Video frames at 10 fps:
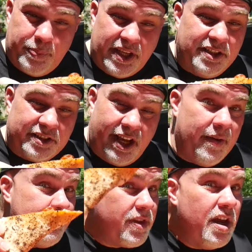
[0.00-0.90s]
pizza.
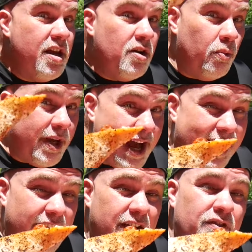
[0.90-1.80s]
We
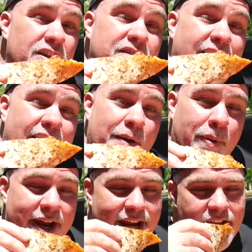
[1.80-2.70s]
gotta give this guy a
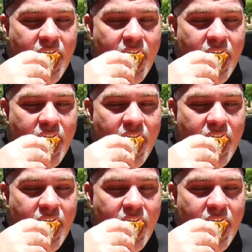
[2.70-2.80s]
bite.